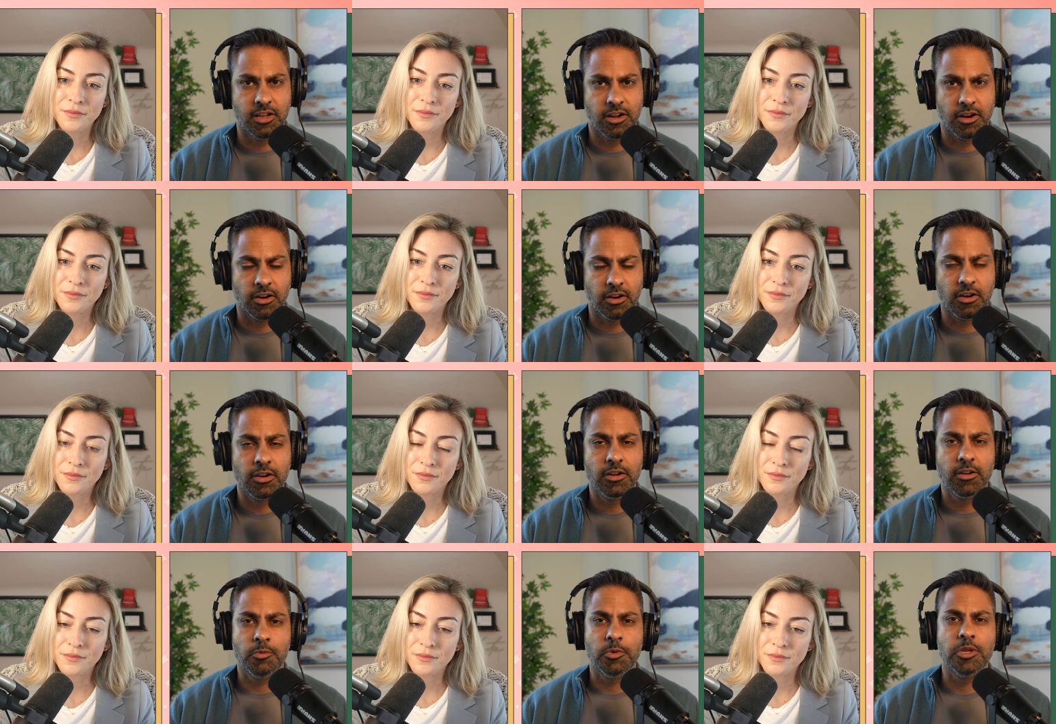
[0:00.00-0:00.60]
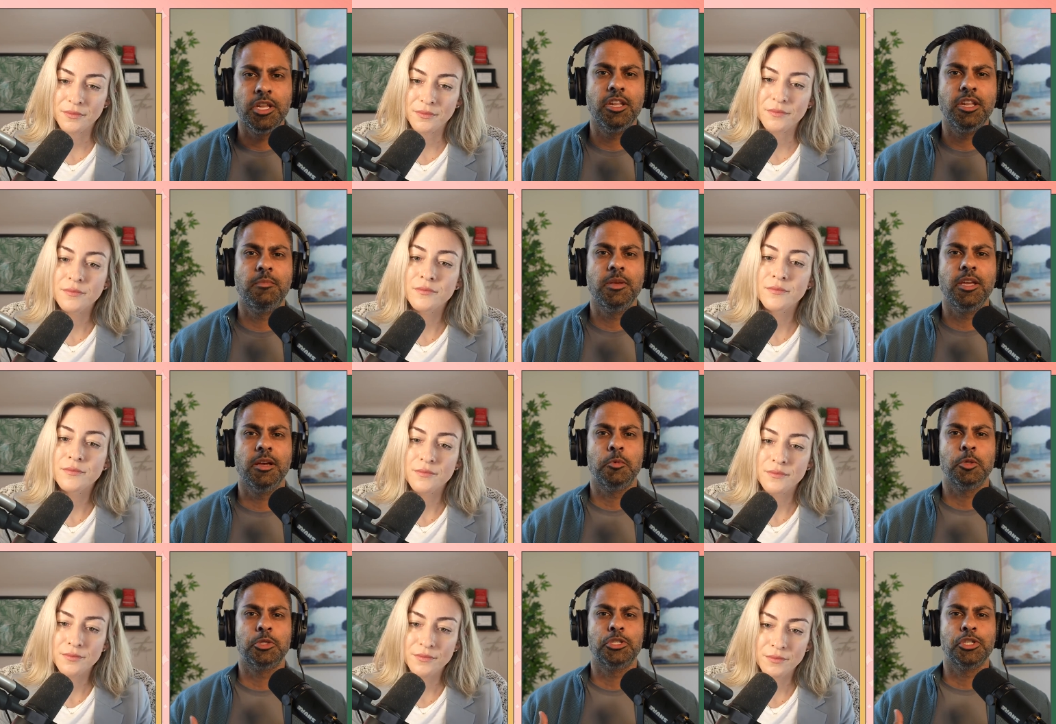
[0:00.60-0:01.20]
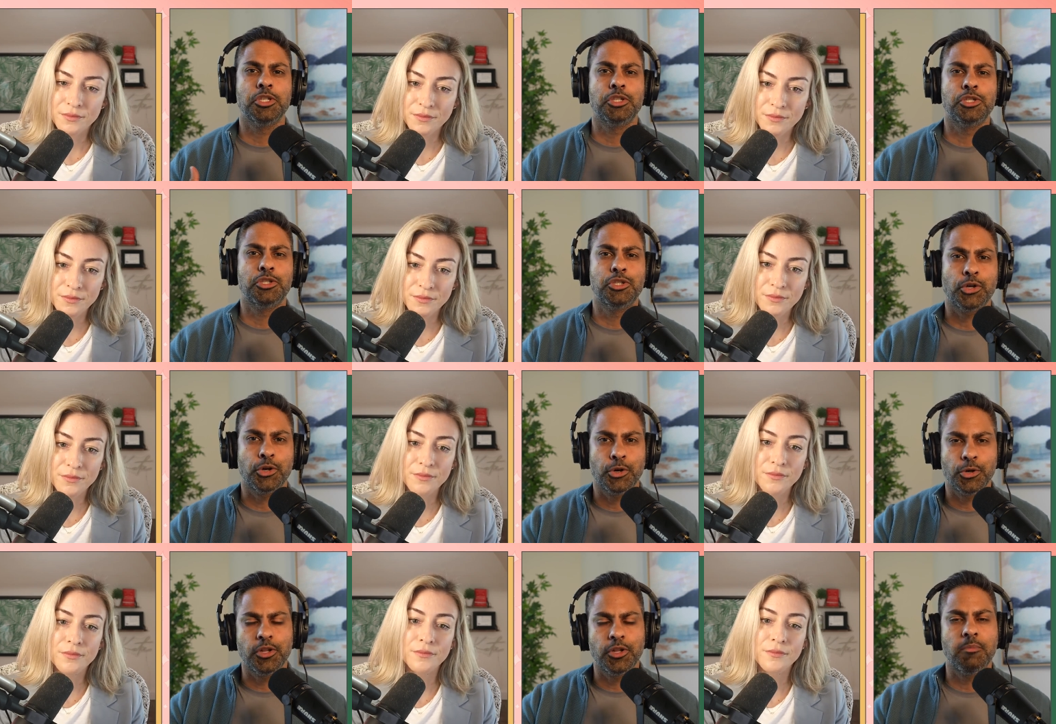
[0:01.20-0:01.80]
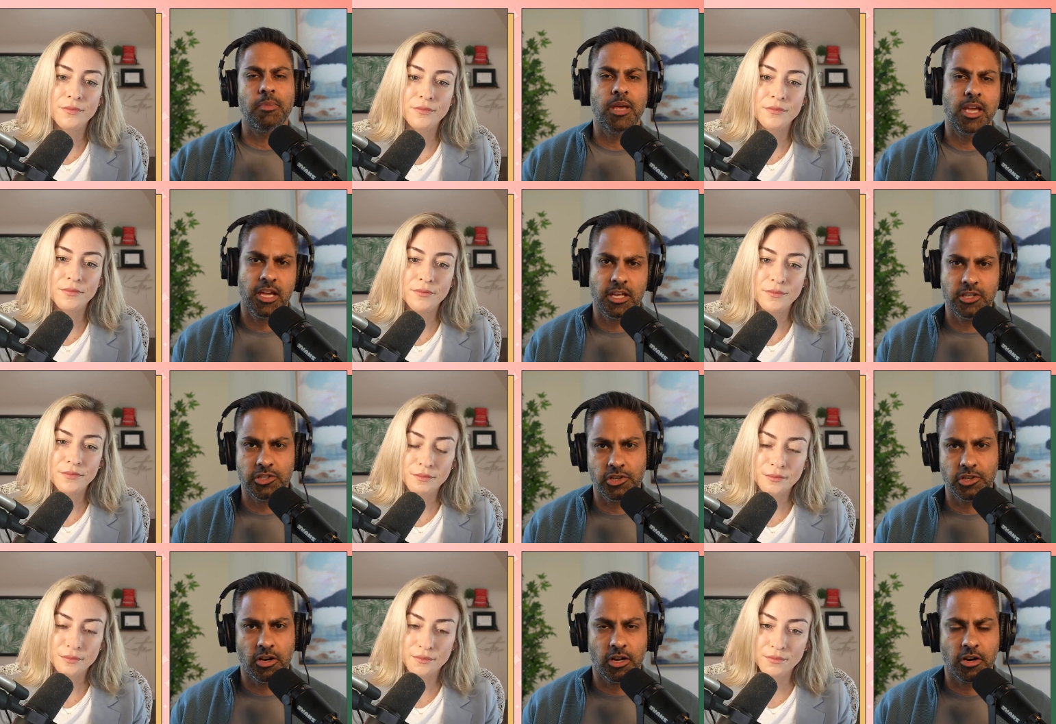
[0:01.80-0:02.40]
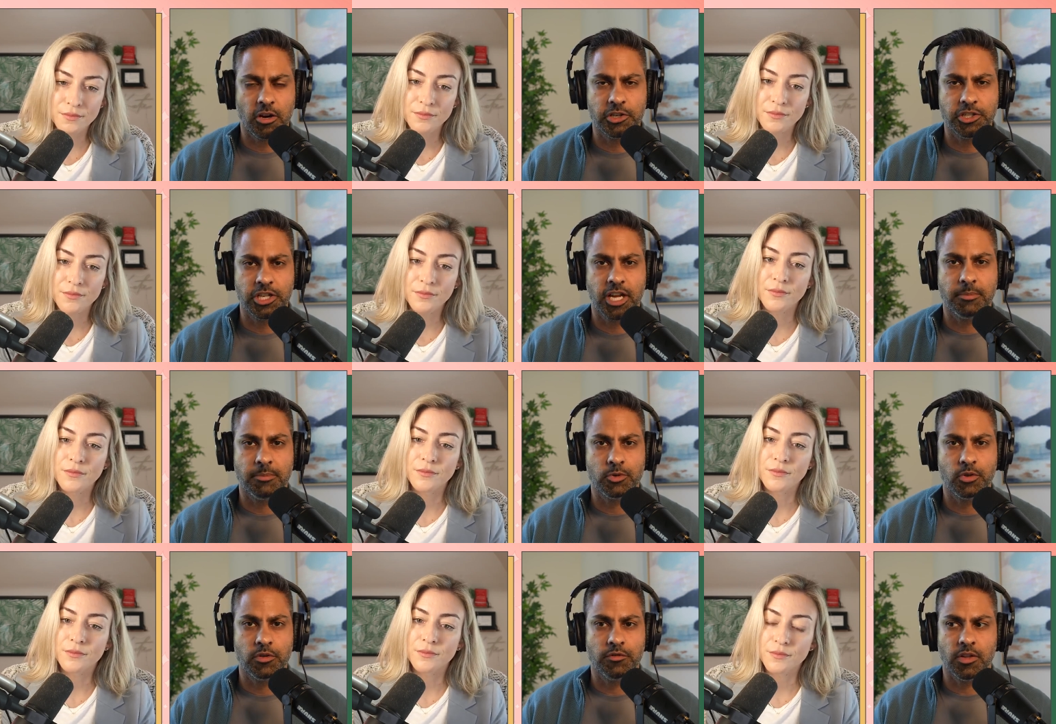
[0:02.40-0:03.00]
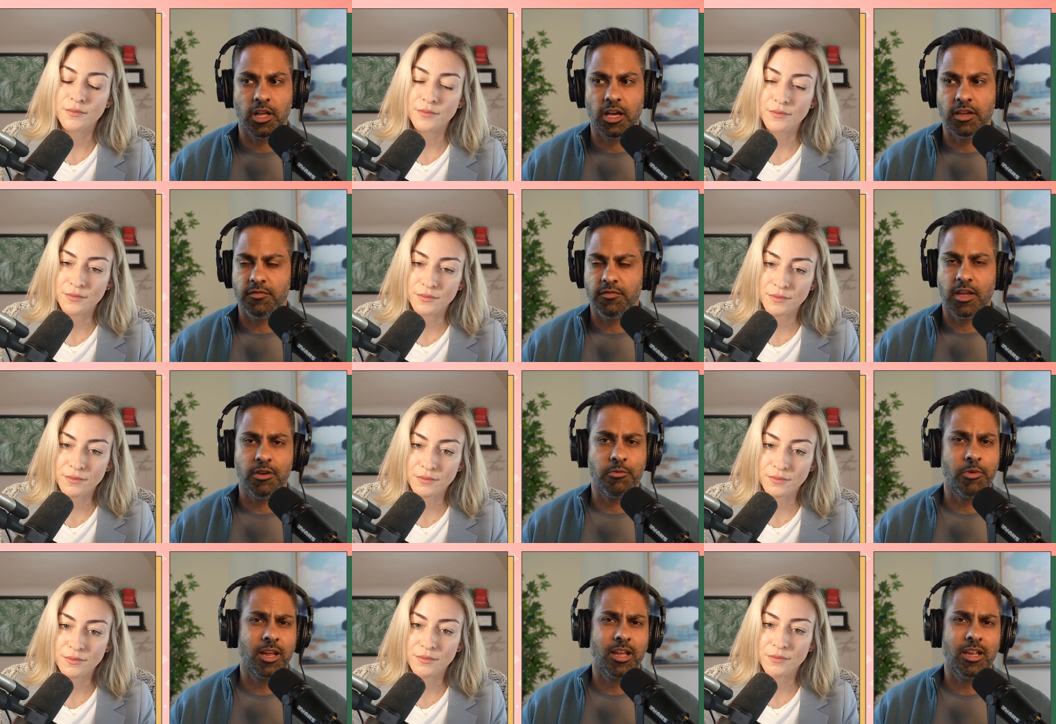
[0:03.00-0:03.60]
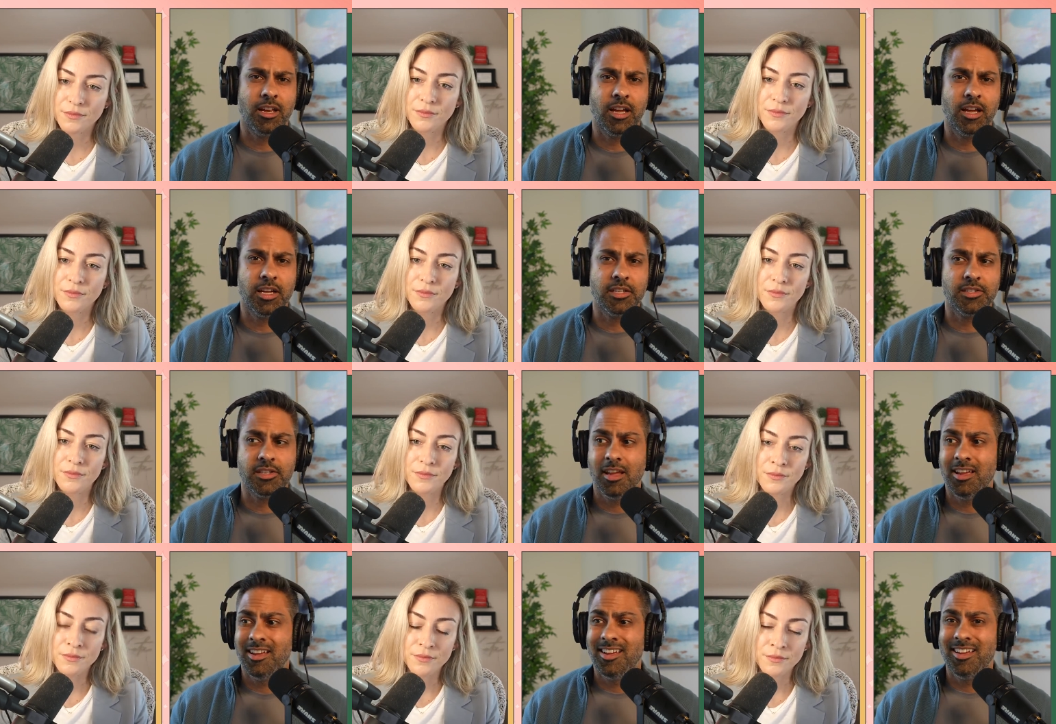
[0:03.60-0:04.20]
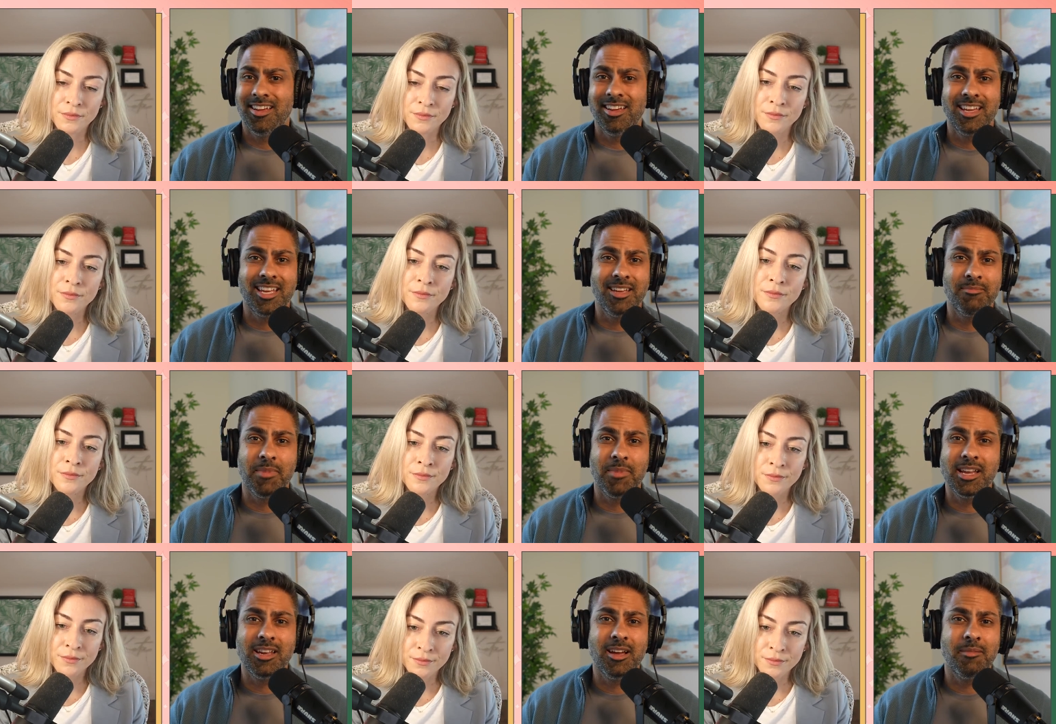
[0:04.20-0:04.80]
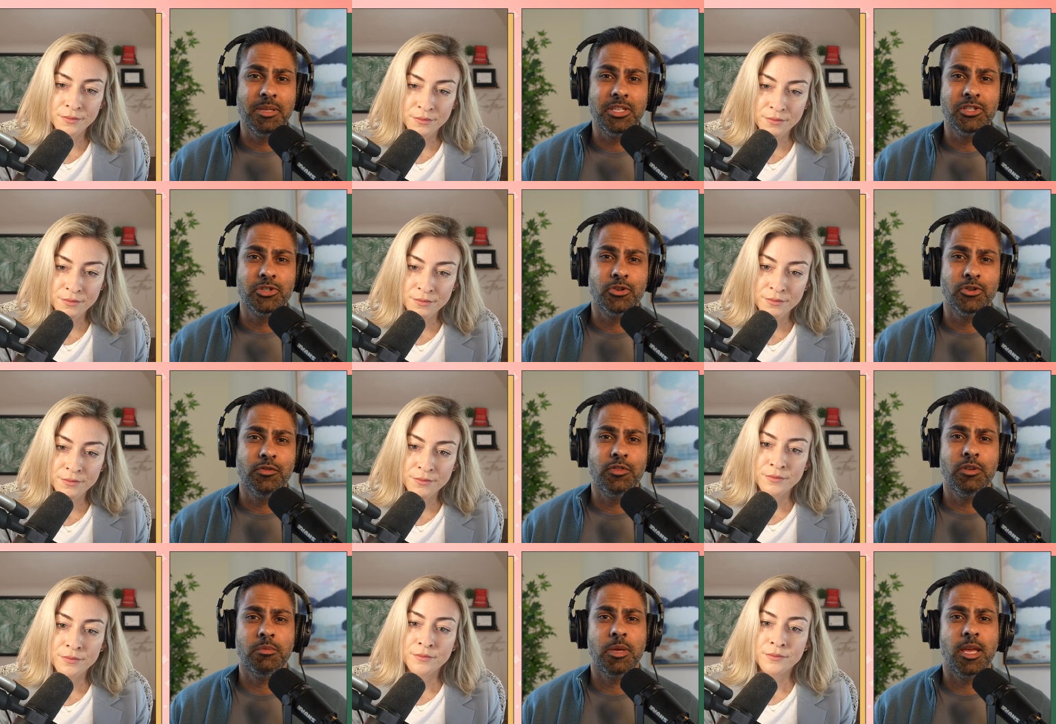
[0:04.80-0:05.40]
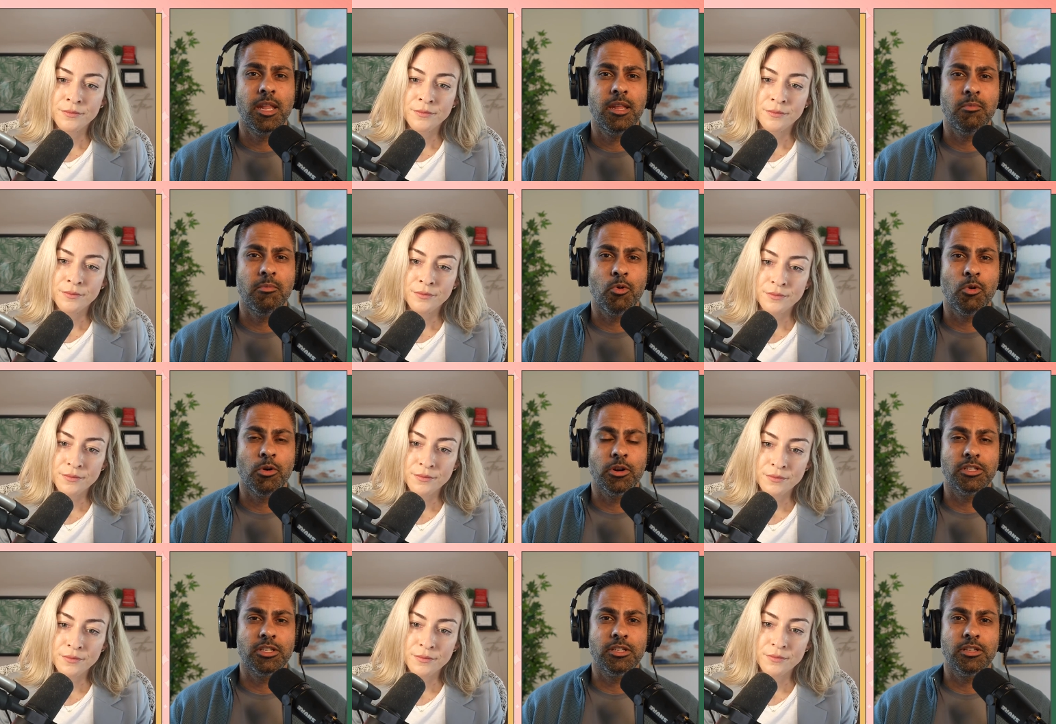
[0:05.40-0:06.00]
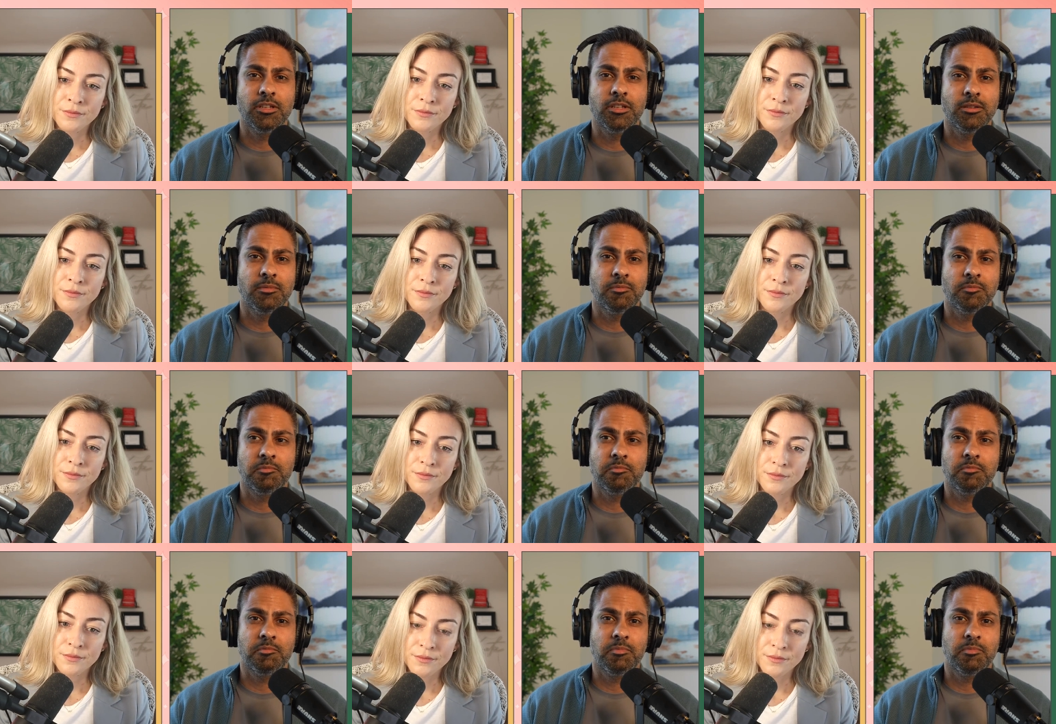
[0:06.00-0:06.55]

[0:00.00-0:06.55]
Speaker 1: there. We need to be able to turn the page on our chapter of life and recognize it might not be serving me anymore to